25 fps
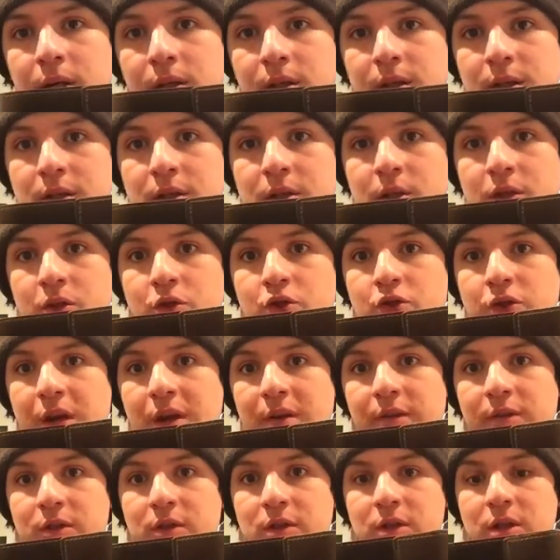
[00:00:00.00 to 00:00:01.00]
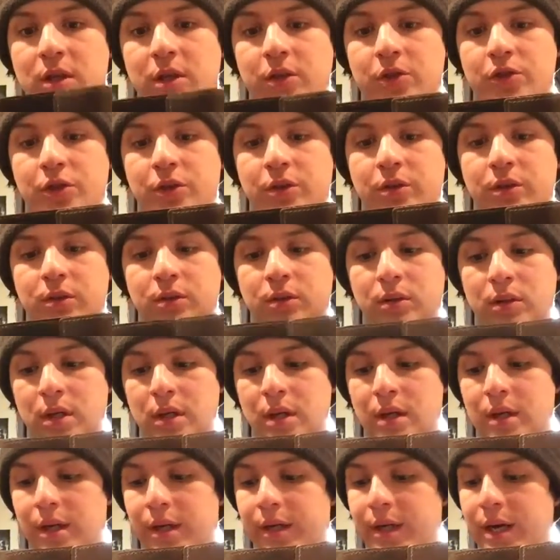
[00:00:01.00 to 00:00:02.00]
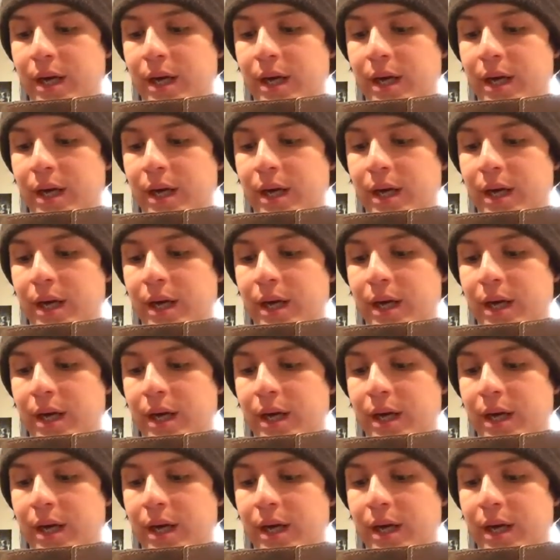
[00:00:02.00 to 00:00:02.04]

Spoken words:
this little traveler's log journal. I